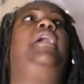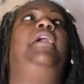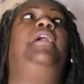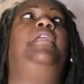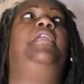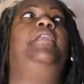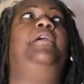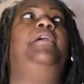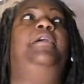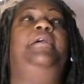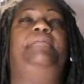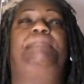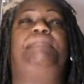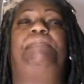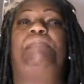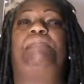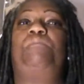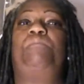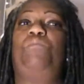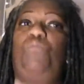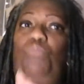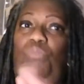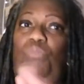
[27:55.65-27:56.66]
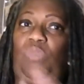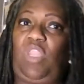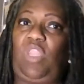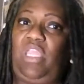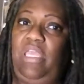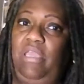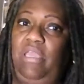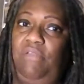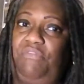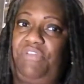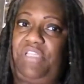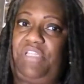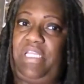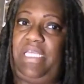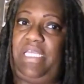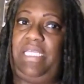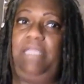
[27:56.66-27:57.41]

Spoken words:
And every